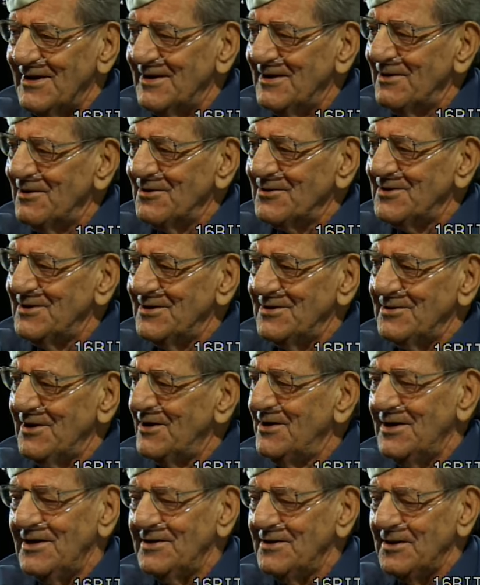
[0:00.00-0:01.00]
I didn't even get
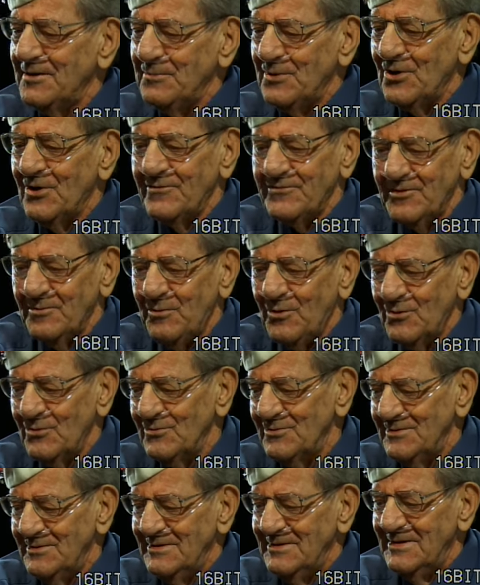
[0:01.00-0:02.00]
off the boat
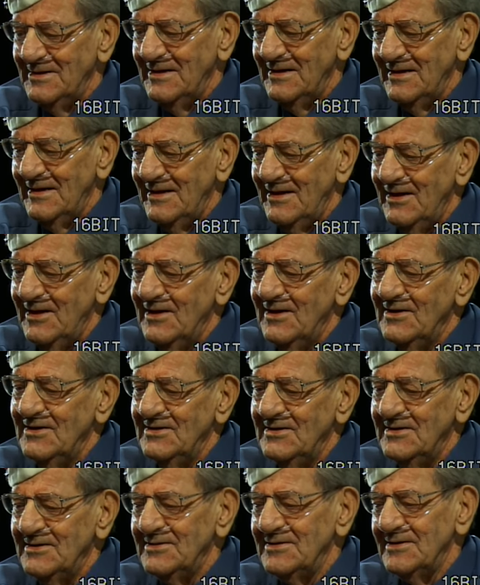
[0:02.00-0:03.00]
and uh,
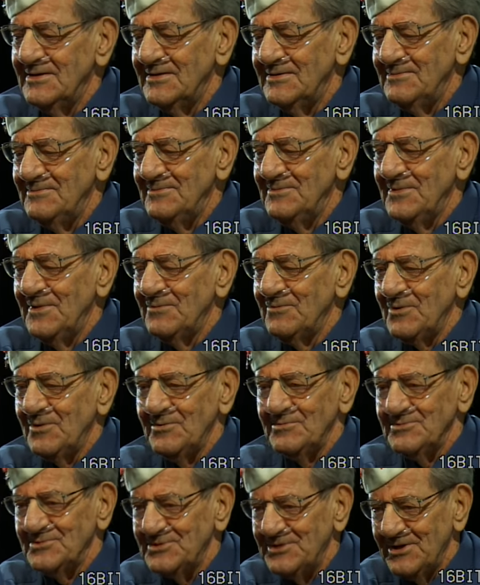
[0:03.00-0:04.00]
then we sailed
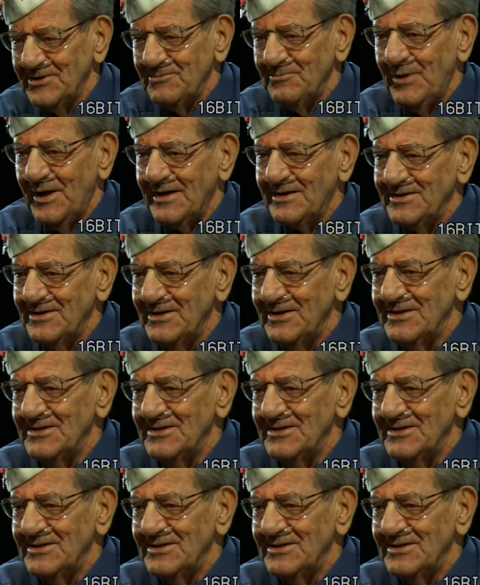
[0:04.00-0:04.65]
back to the United States.